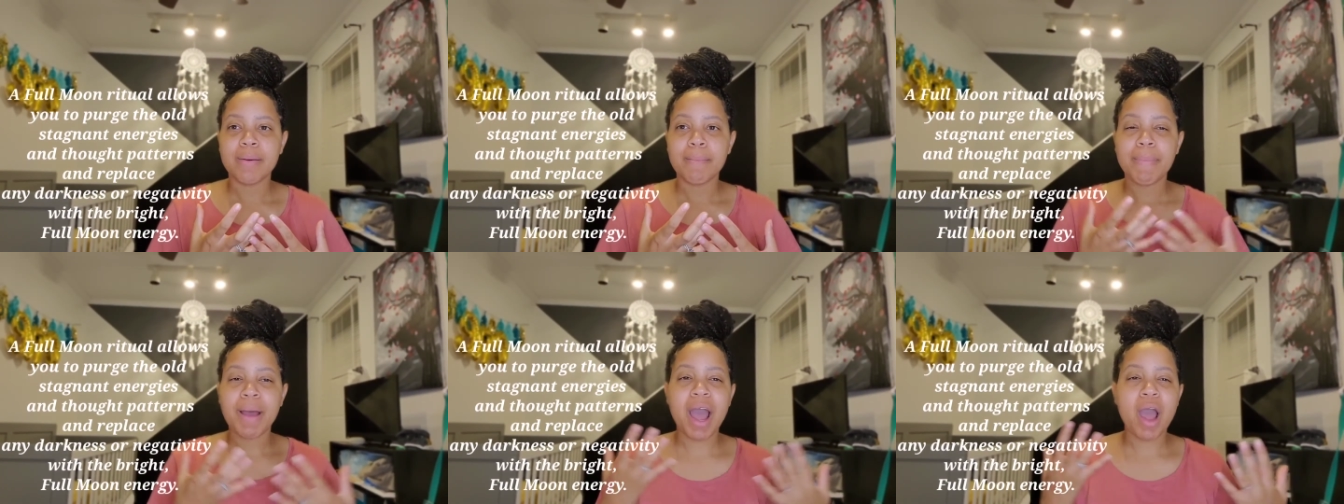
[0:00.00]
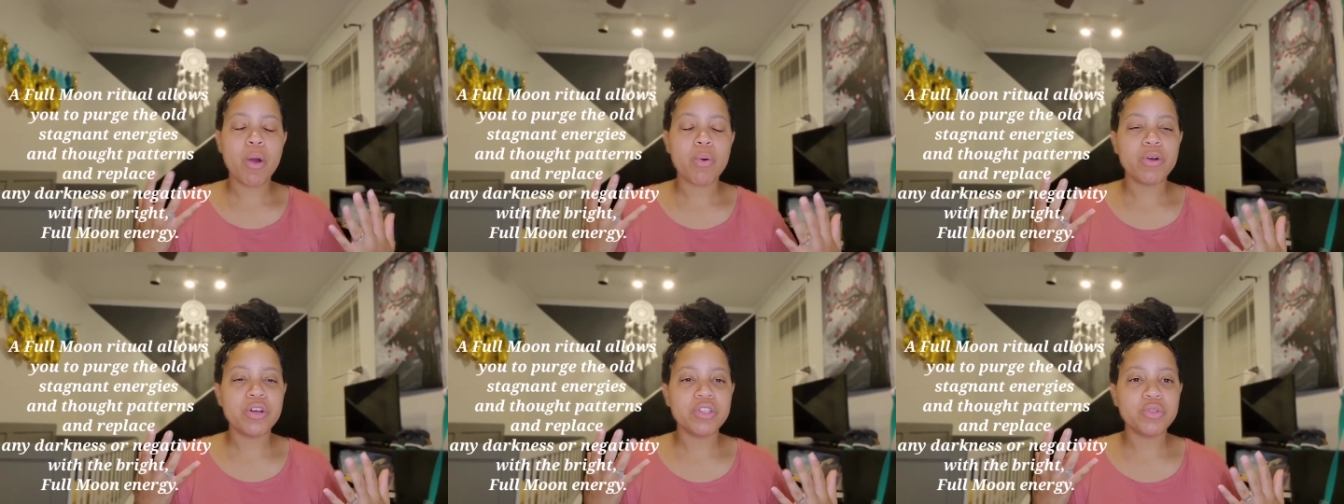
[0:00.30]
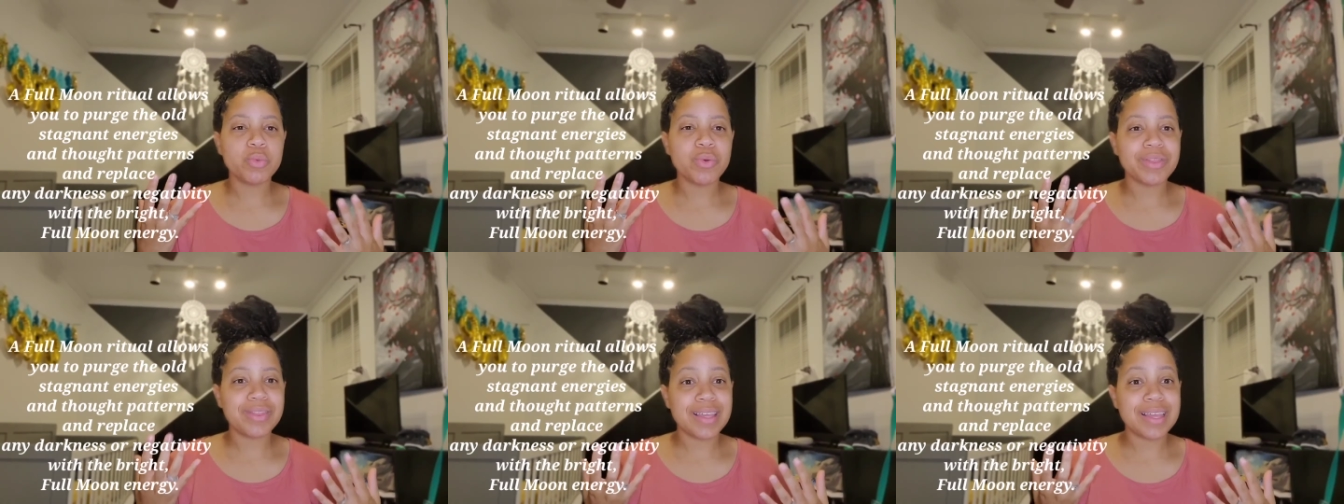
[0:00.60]

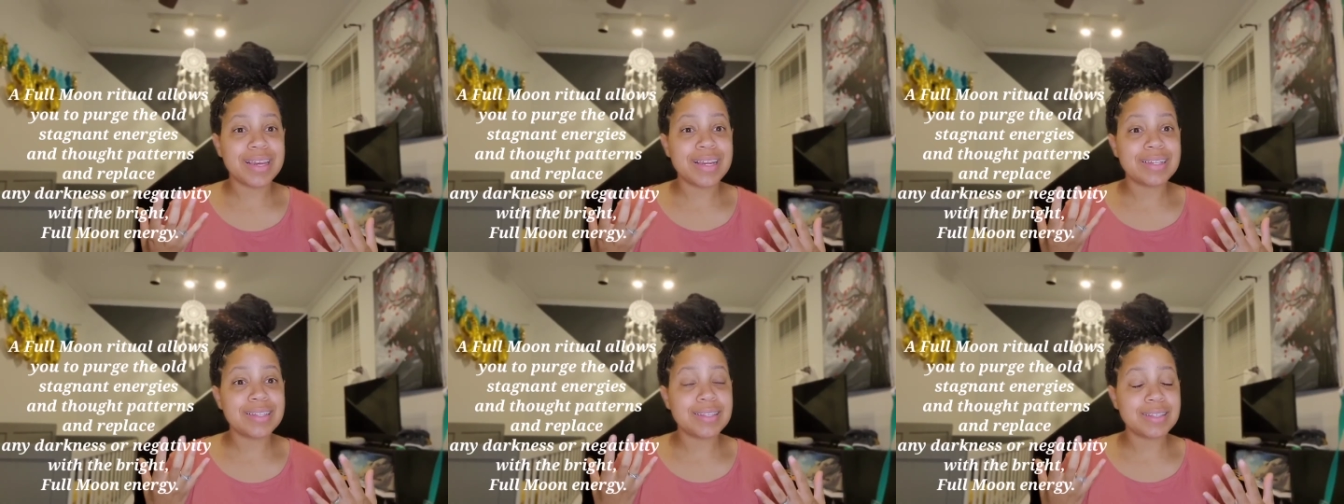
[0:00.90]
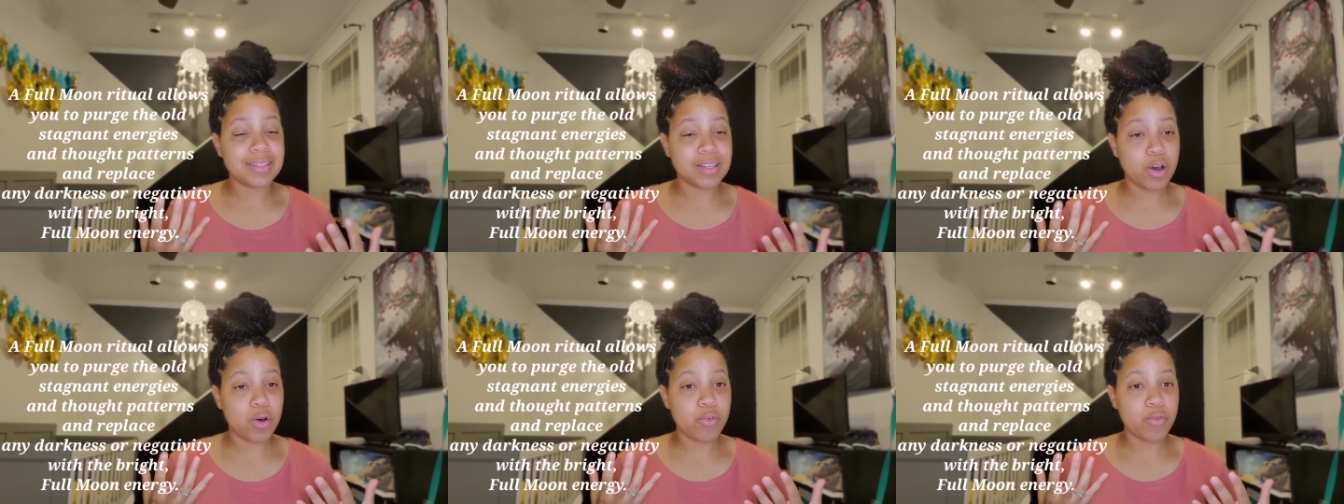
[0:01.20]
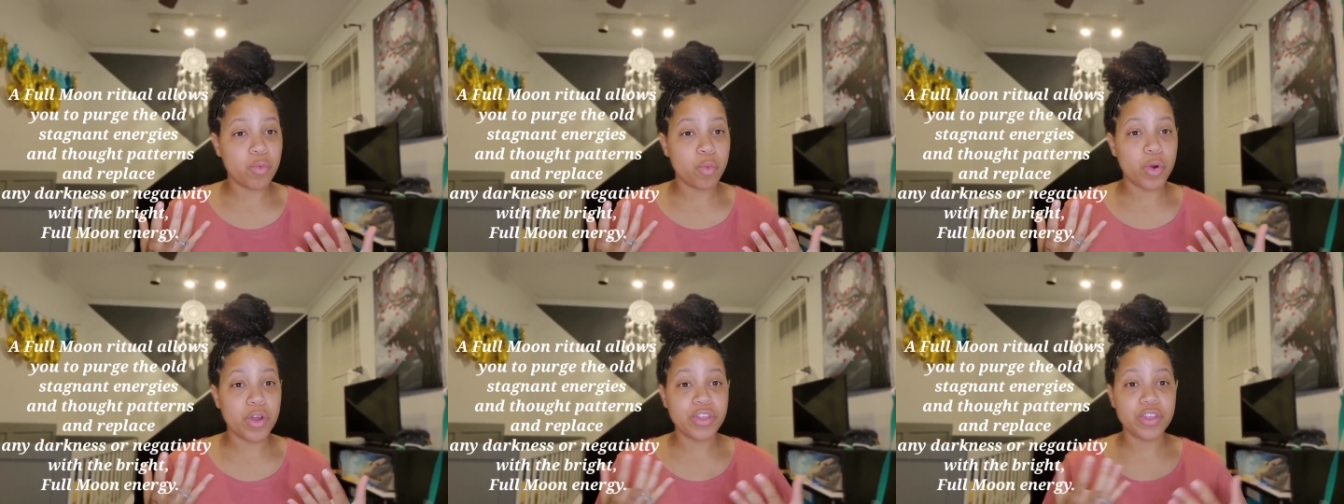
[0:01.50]
powers within itself,
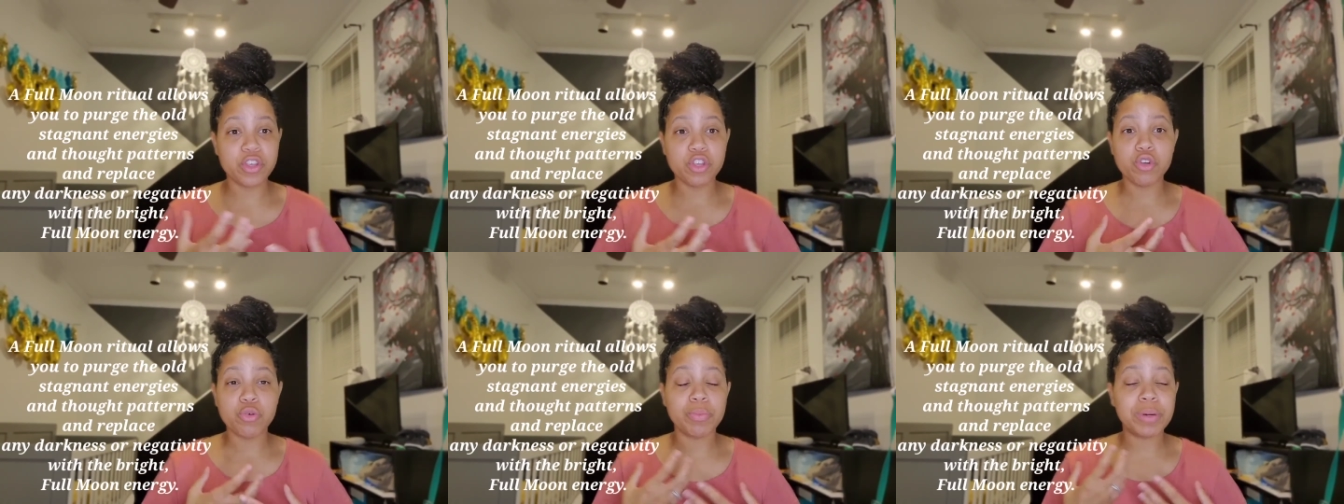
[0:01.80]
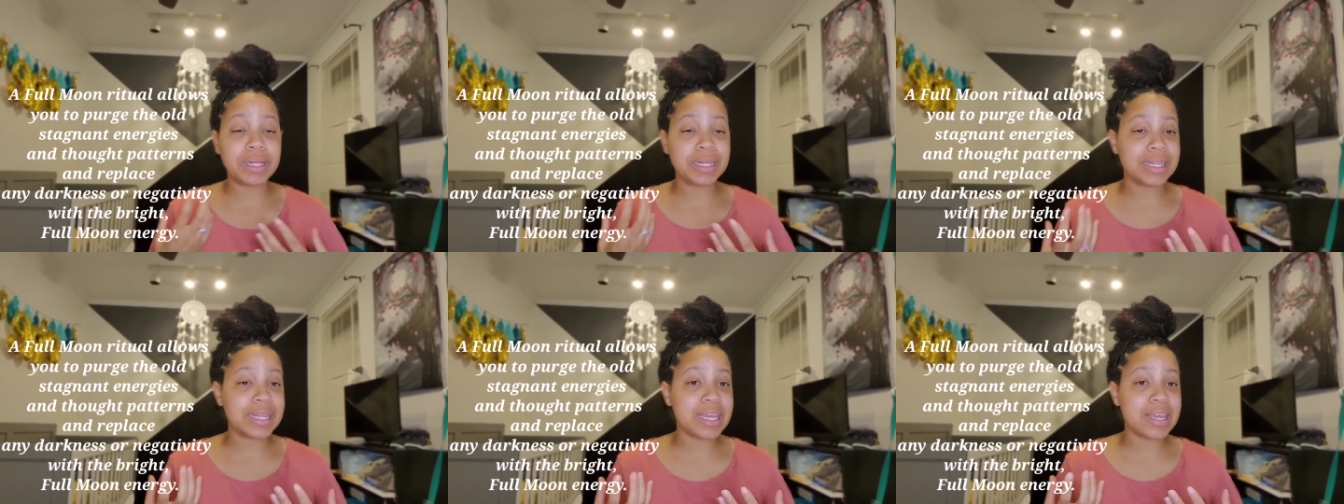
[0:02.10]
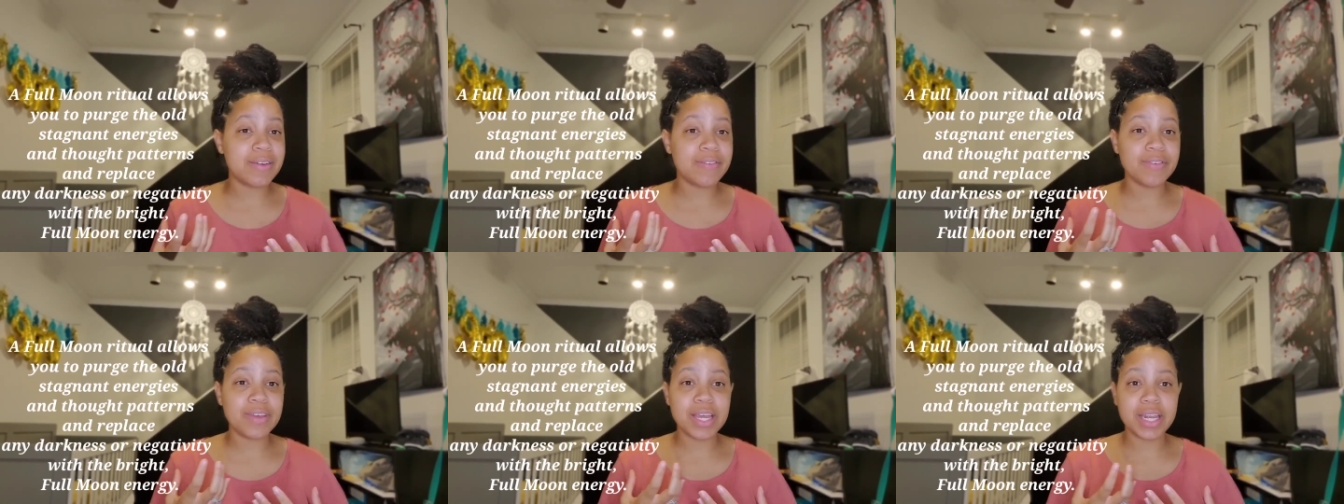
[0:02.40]
whether you
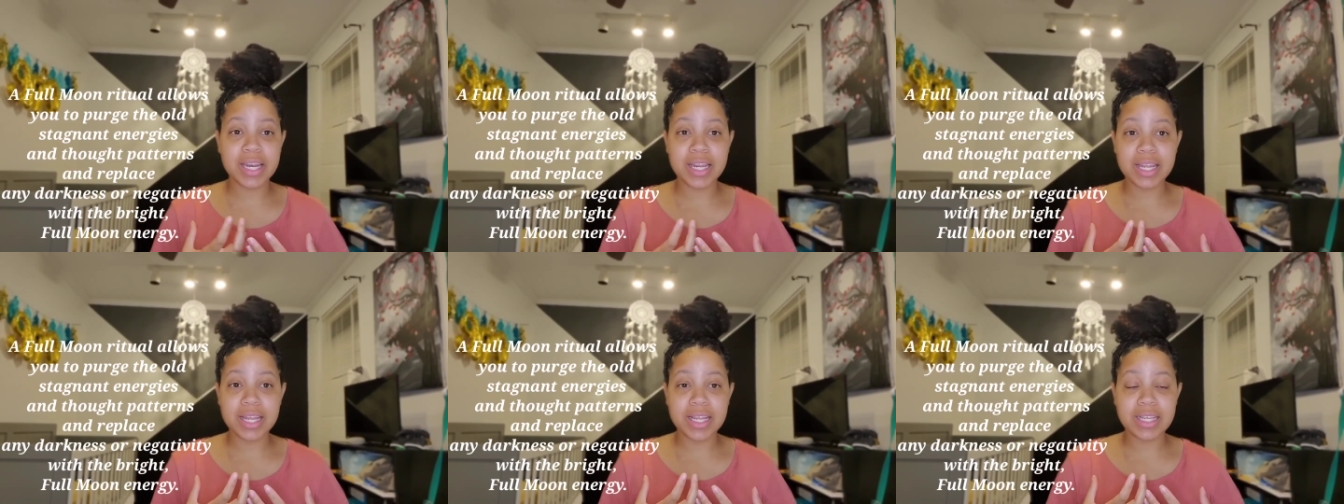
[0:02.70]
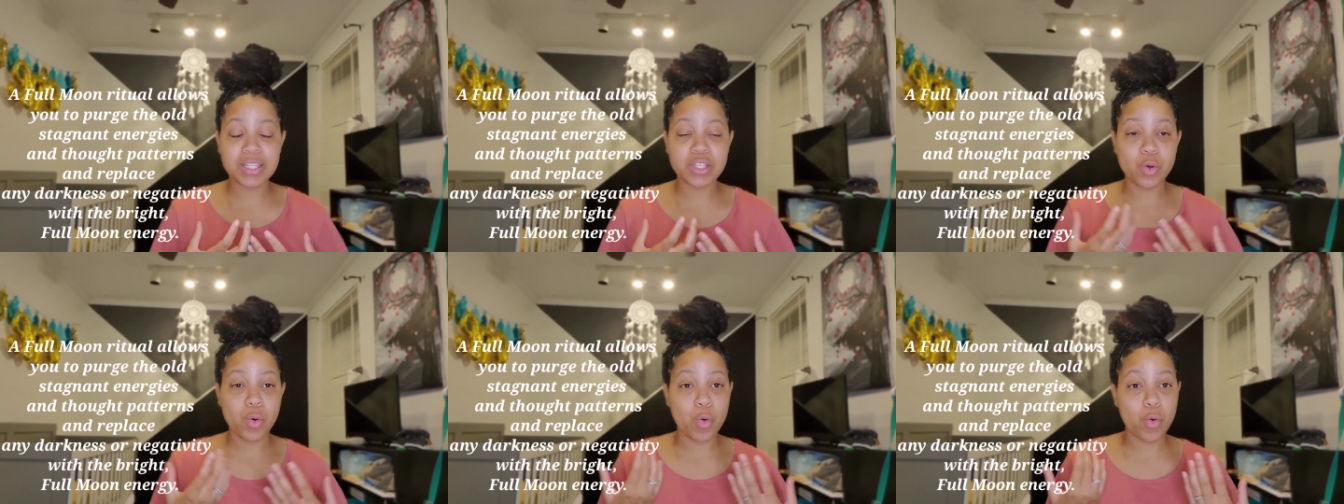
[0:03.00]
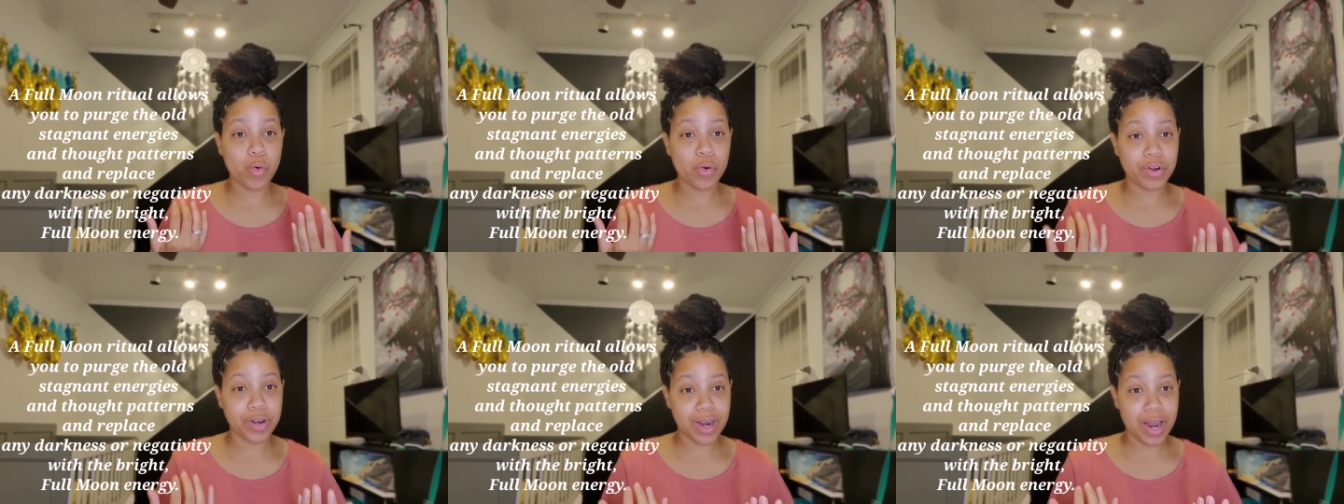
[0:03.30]
believe in this
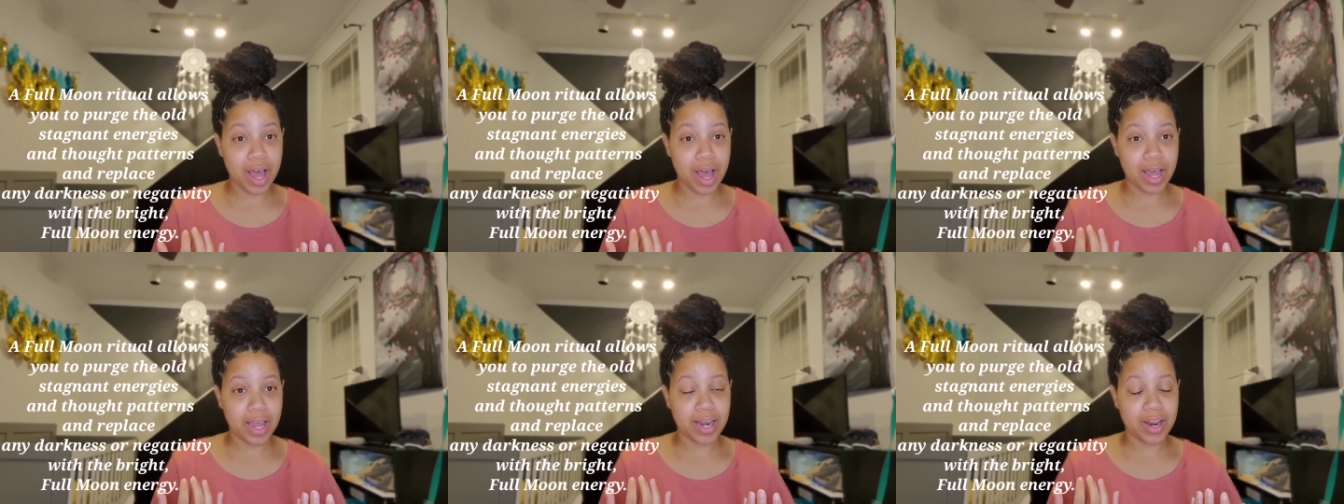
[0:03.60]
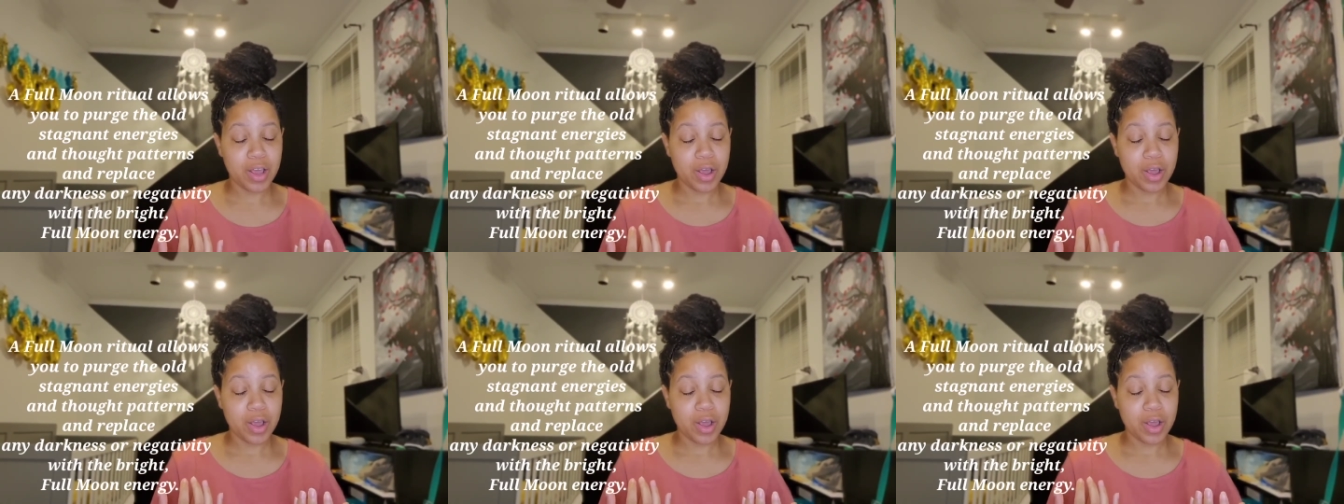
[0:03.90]
or not.